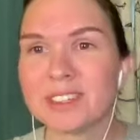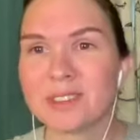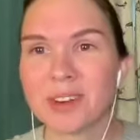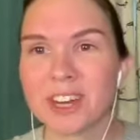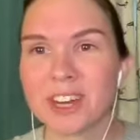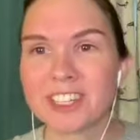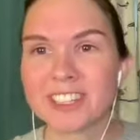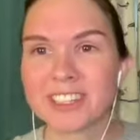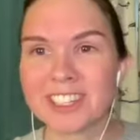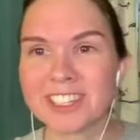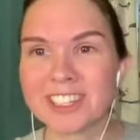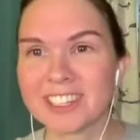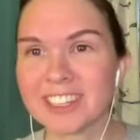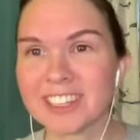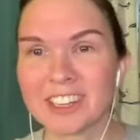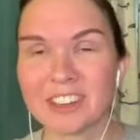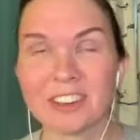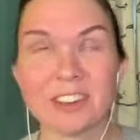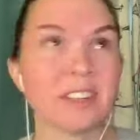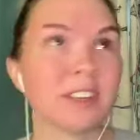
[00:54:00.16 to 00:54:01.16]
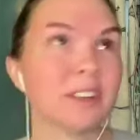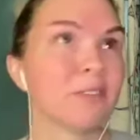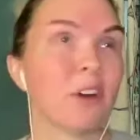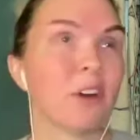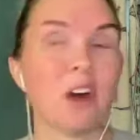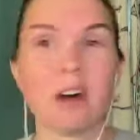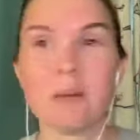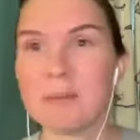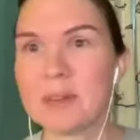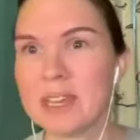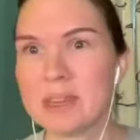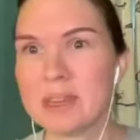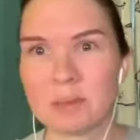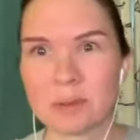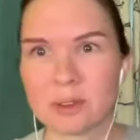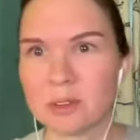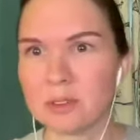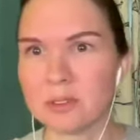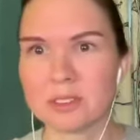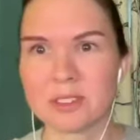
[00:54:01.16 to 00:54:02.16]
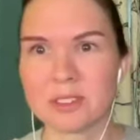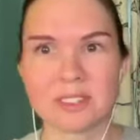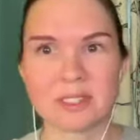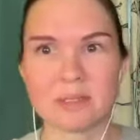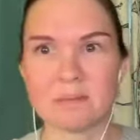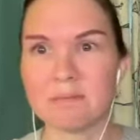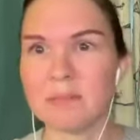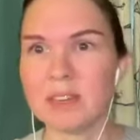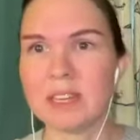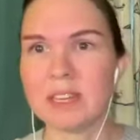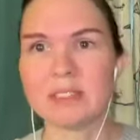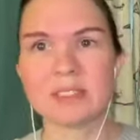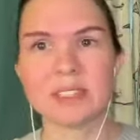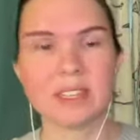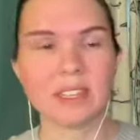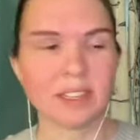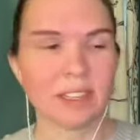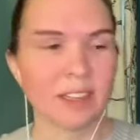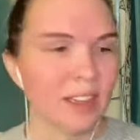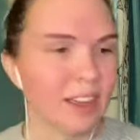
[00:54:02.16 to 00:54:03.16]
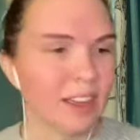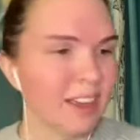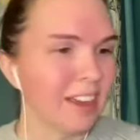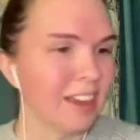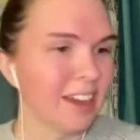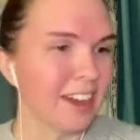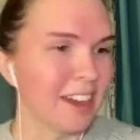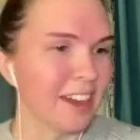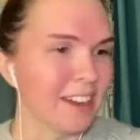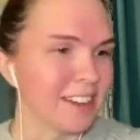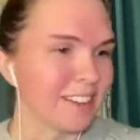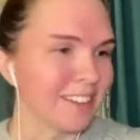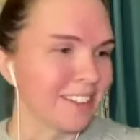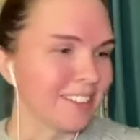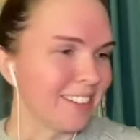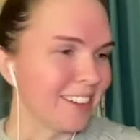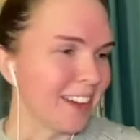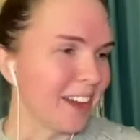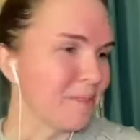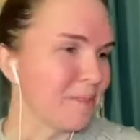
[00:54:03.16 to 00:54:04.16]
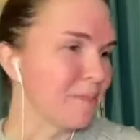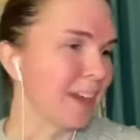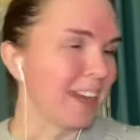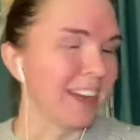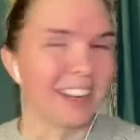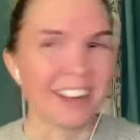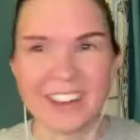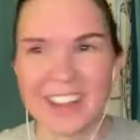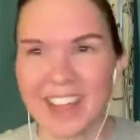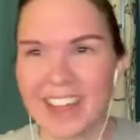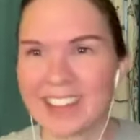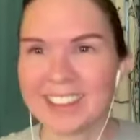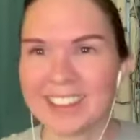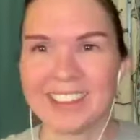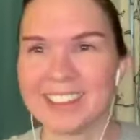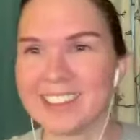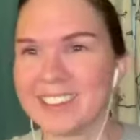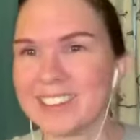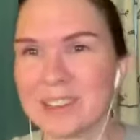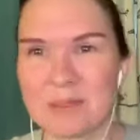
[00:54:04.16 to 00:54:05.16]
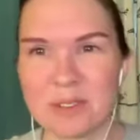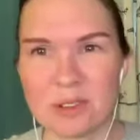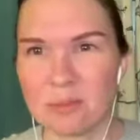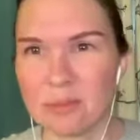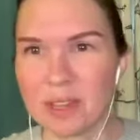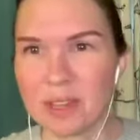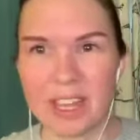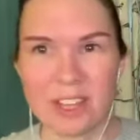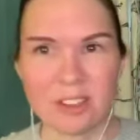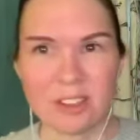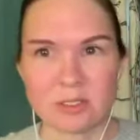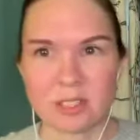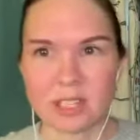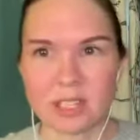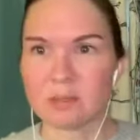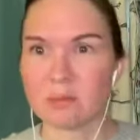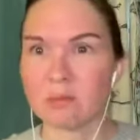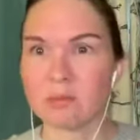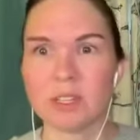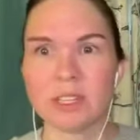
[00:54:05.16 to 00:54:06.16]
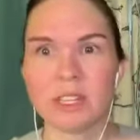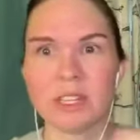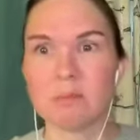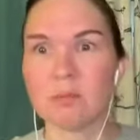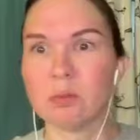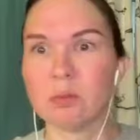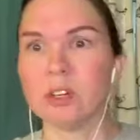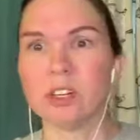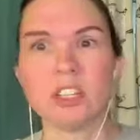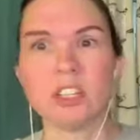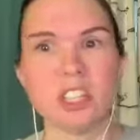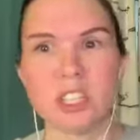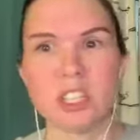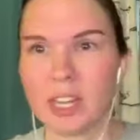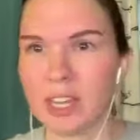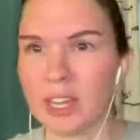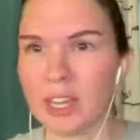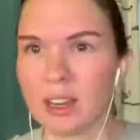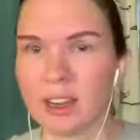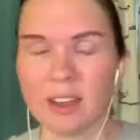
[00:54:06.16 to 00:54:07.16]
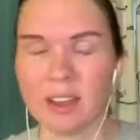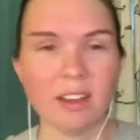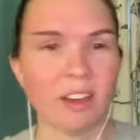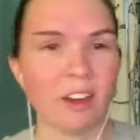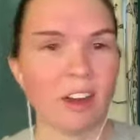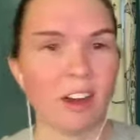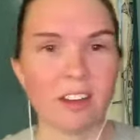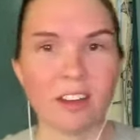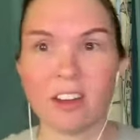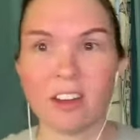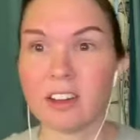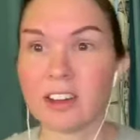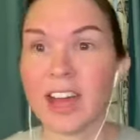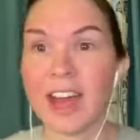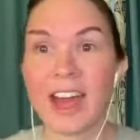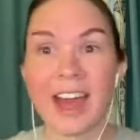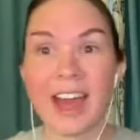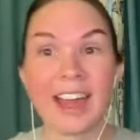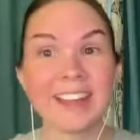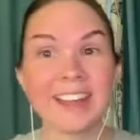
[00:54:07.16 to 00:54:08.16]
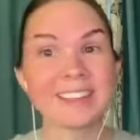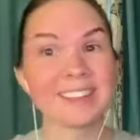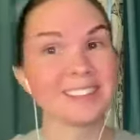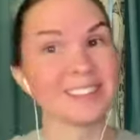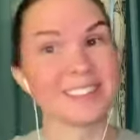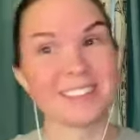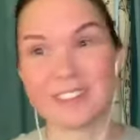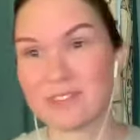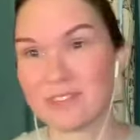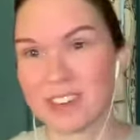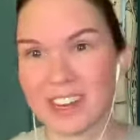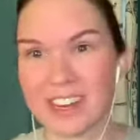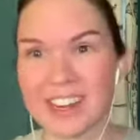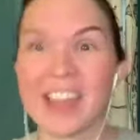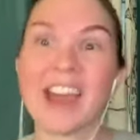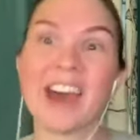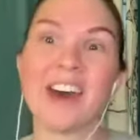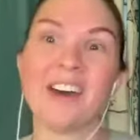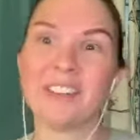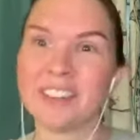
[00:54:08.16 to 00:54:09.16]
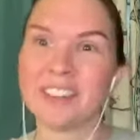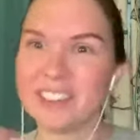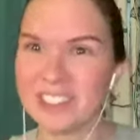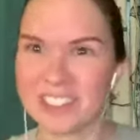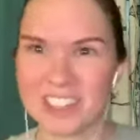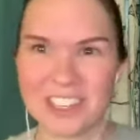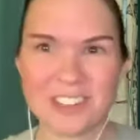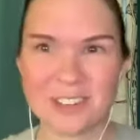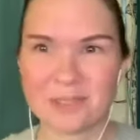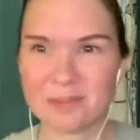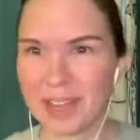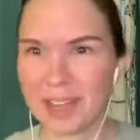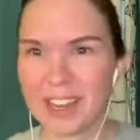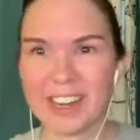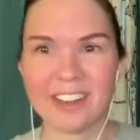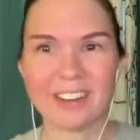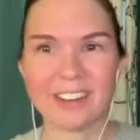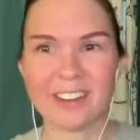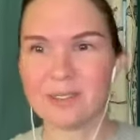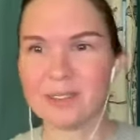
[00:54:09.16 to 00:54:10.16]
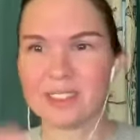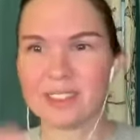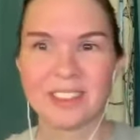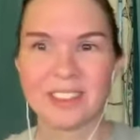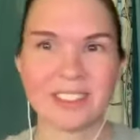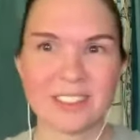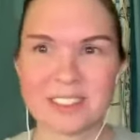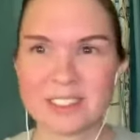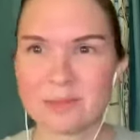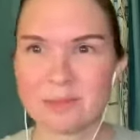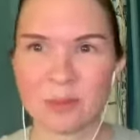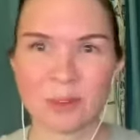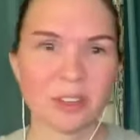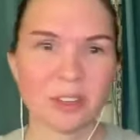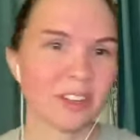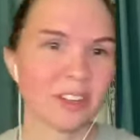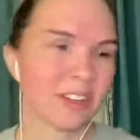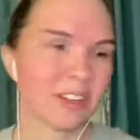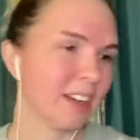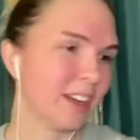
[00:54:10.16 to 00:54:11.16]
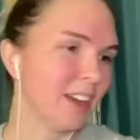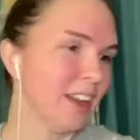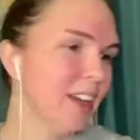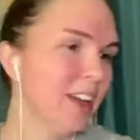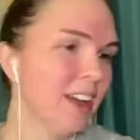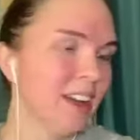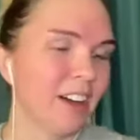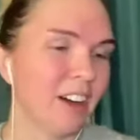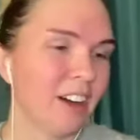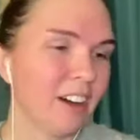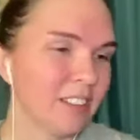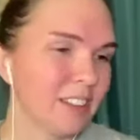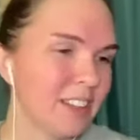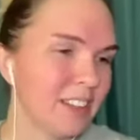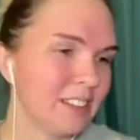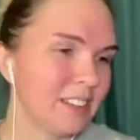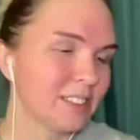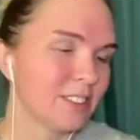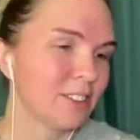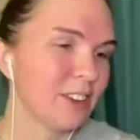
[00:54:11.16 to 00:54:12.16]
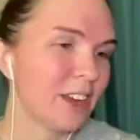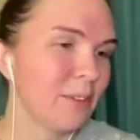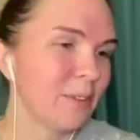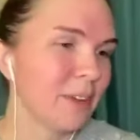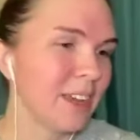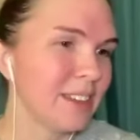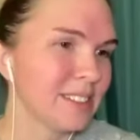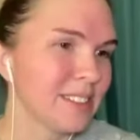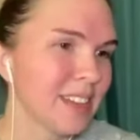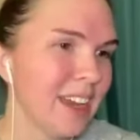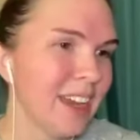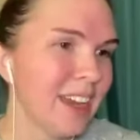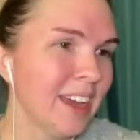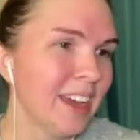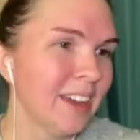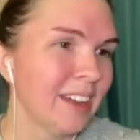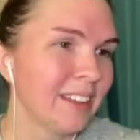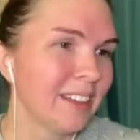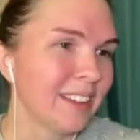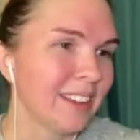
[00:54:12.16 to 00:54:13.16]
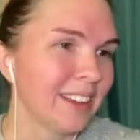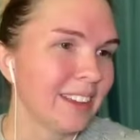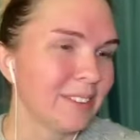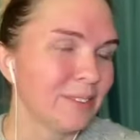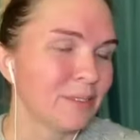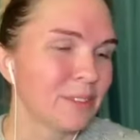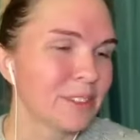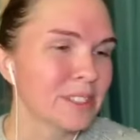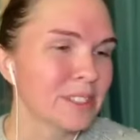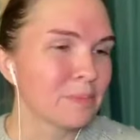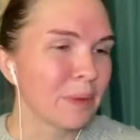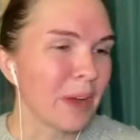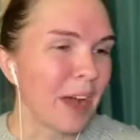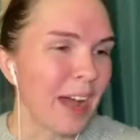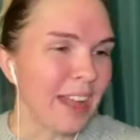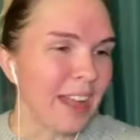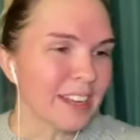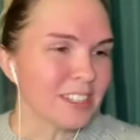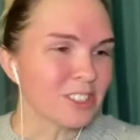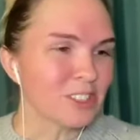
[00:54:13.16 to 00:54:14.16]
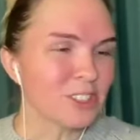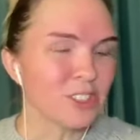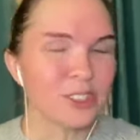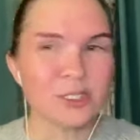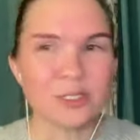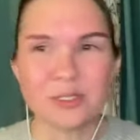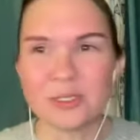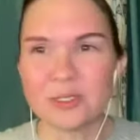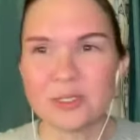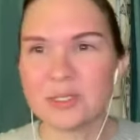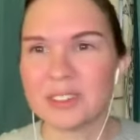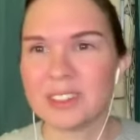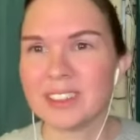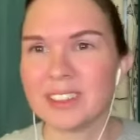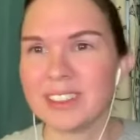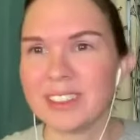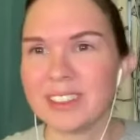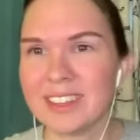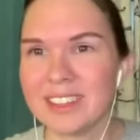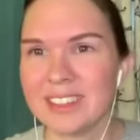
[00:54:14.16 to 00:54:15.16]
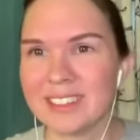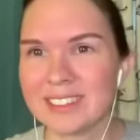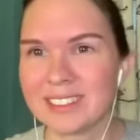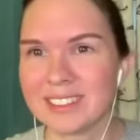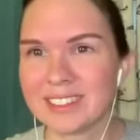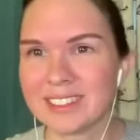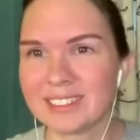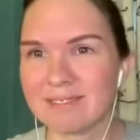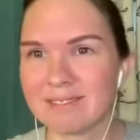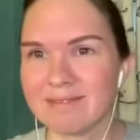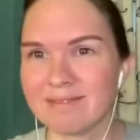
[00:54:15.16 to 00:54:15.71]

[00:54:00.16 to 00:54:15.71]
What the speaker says: to watch Leisha Clarendon, of all people, who's this amazing non-binary athlete in the WNBA, who's like really pushing on all kinds of stuff right now, the gender binary within the sport and all these great ways, like respond to these